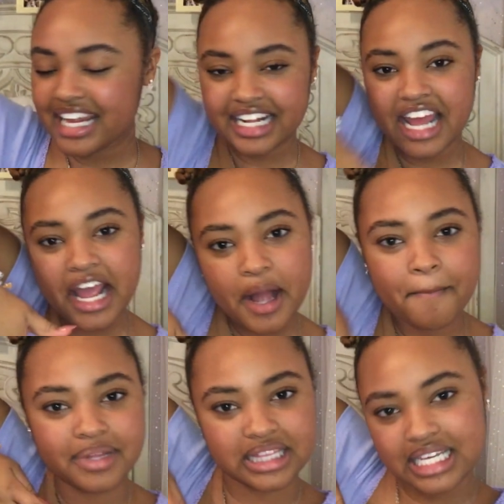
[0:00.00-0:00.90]
it, it
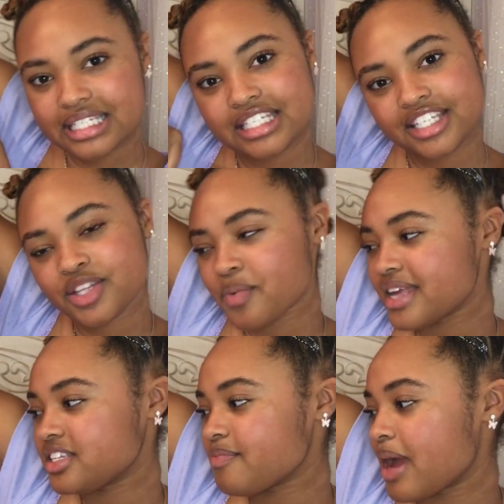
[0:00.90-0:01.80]
completes the
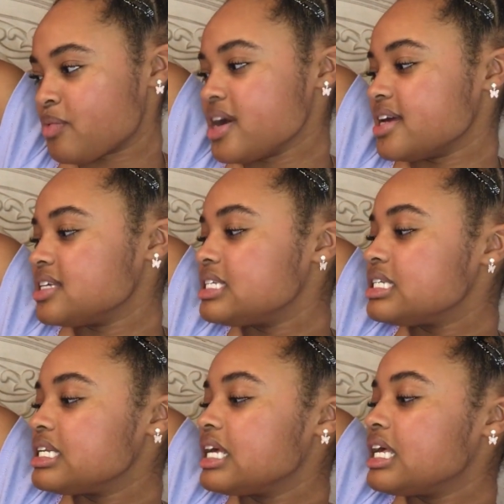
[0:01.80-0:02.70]
rest of my
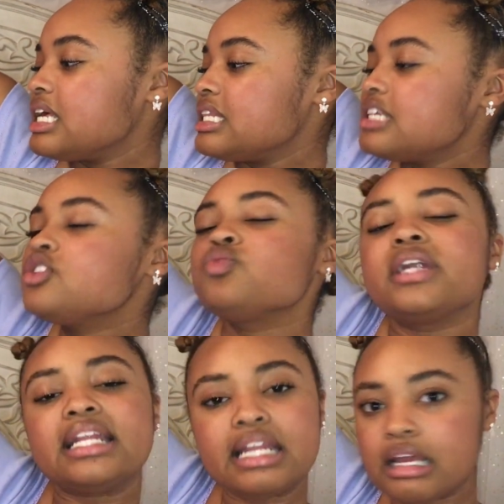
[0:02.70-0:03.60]
wrist. This is
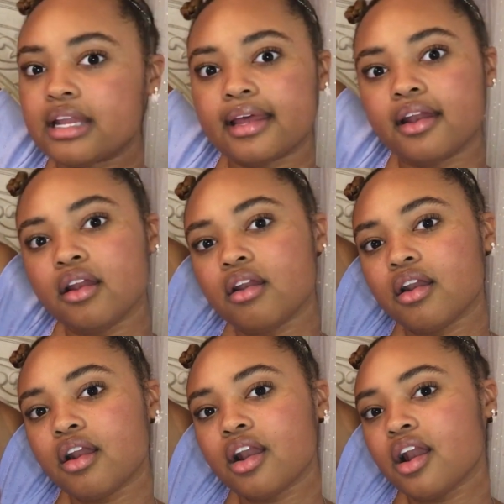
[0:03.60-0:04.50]
what it needed.
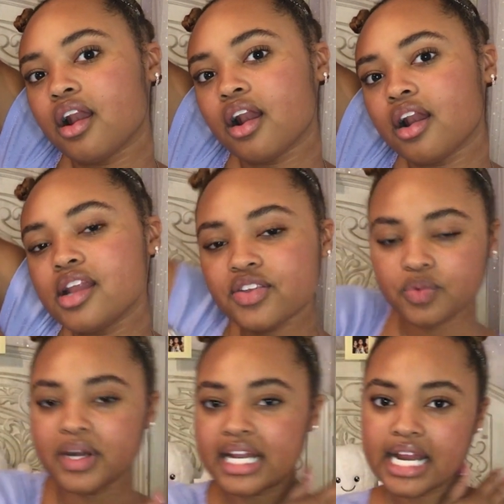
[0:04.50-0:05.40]
This is
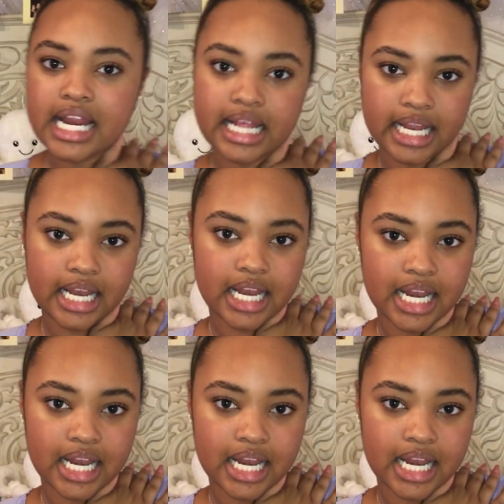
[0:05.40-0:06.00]
what it needed.